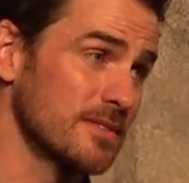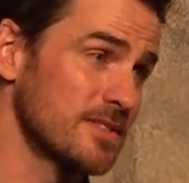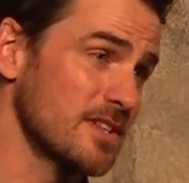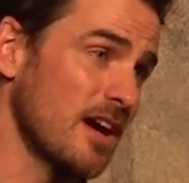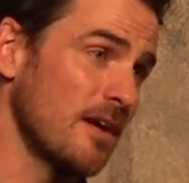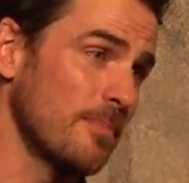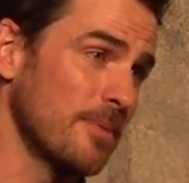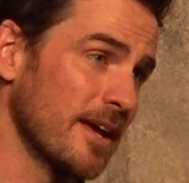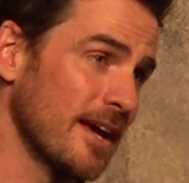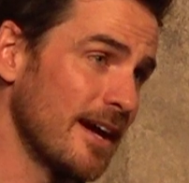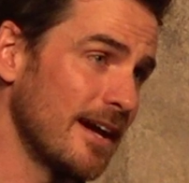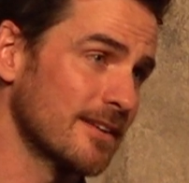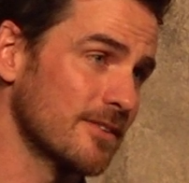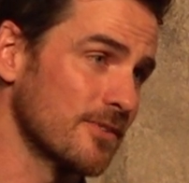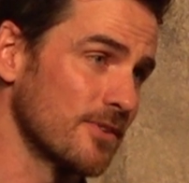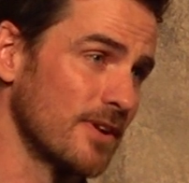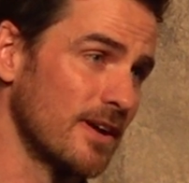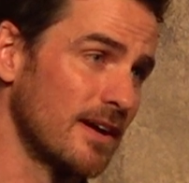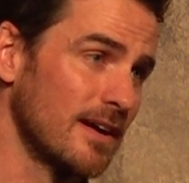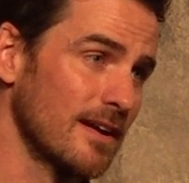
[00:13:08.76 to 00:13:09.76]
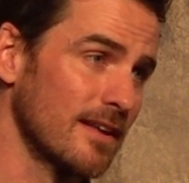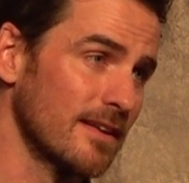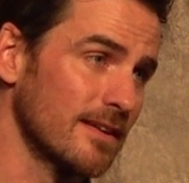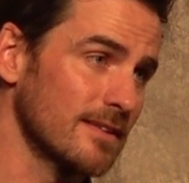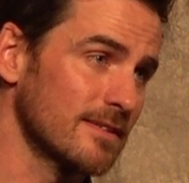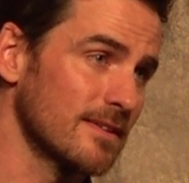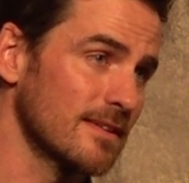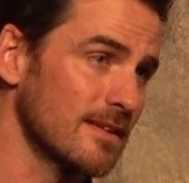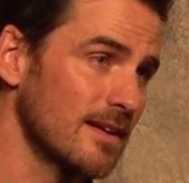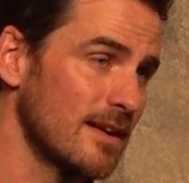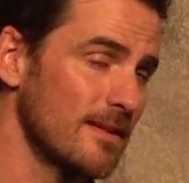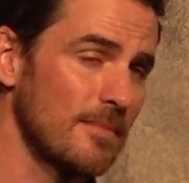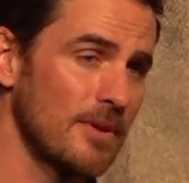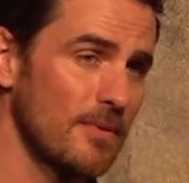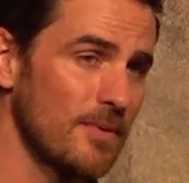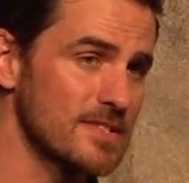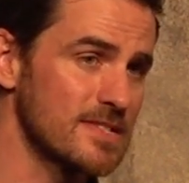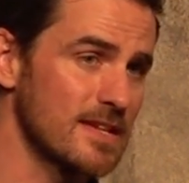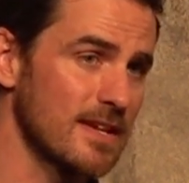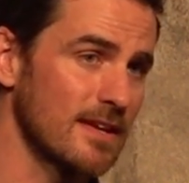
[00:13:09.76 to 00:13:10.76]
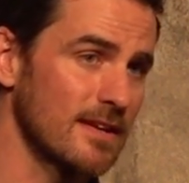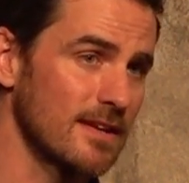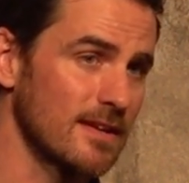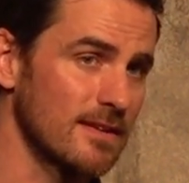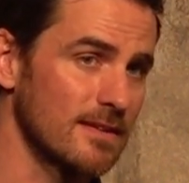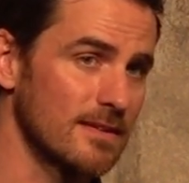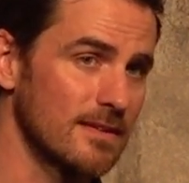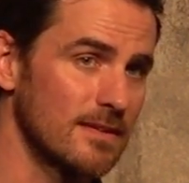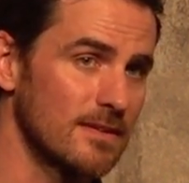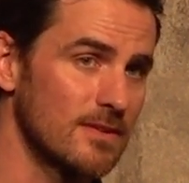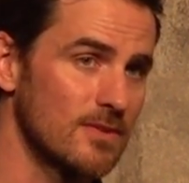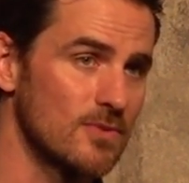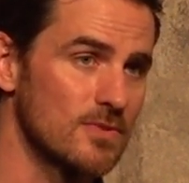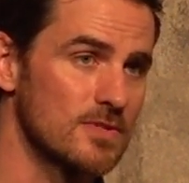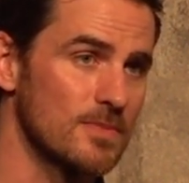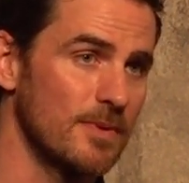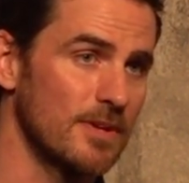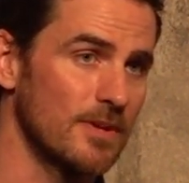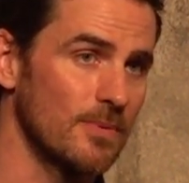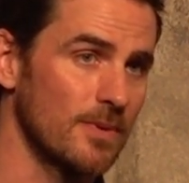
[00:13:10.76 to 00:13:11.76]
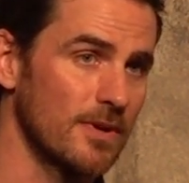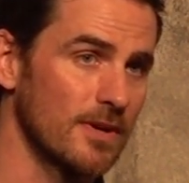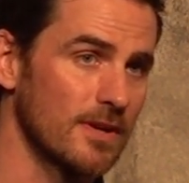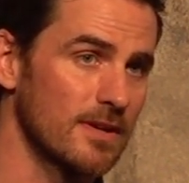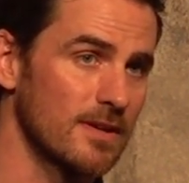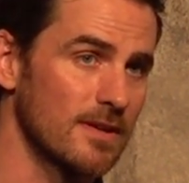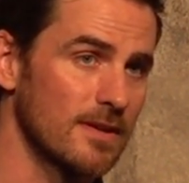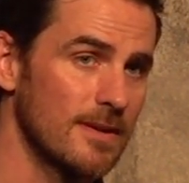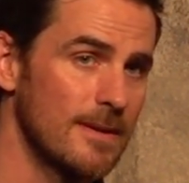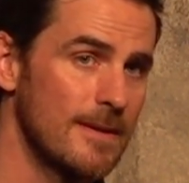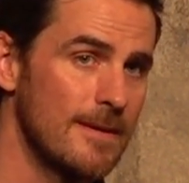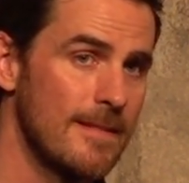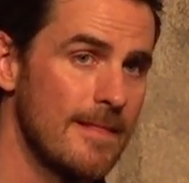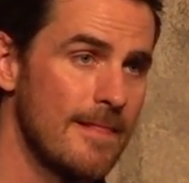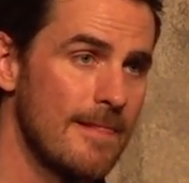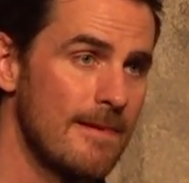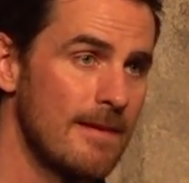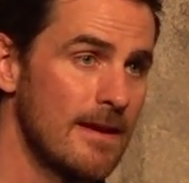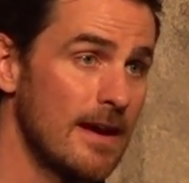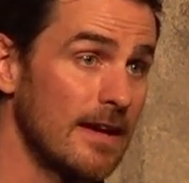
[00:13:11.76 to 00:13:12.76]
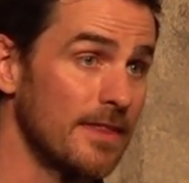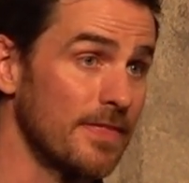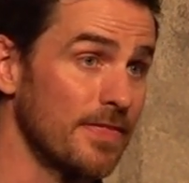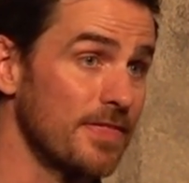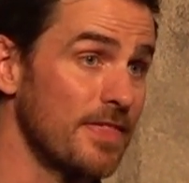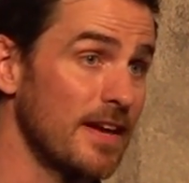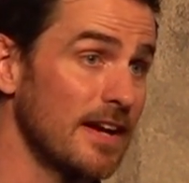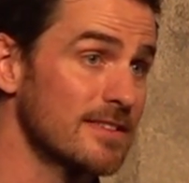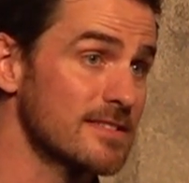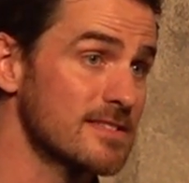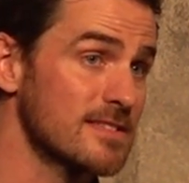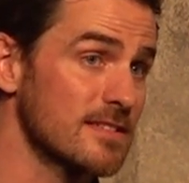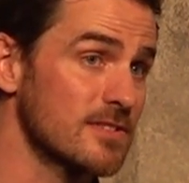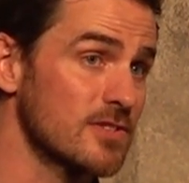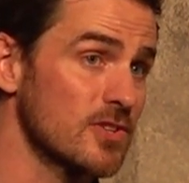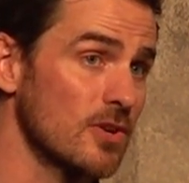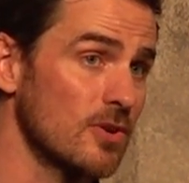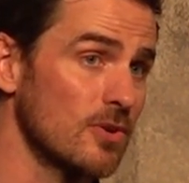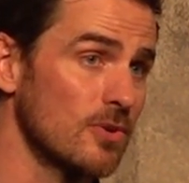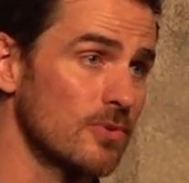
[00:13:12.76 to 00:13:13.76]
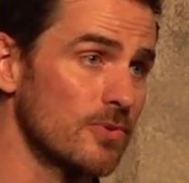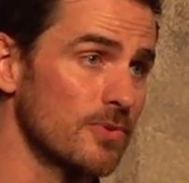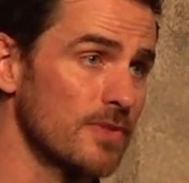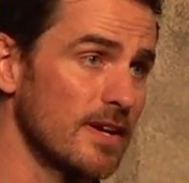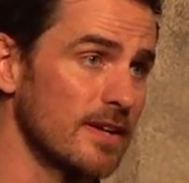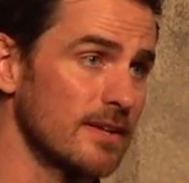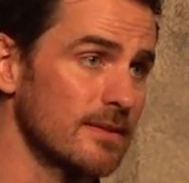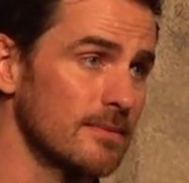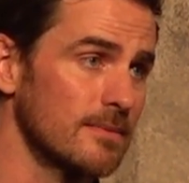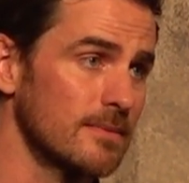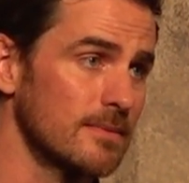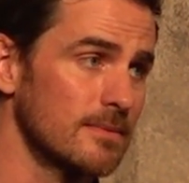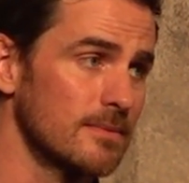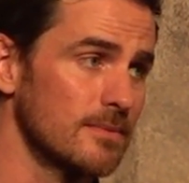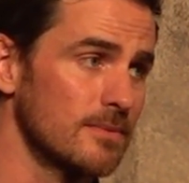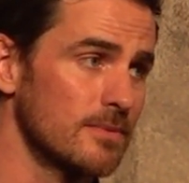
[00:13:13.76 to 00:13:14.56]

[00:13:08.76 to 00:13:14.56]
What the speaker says: jobbing actor in Ireland at the time. I wasn't getting a huge amount of work. And that's the show that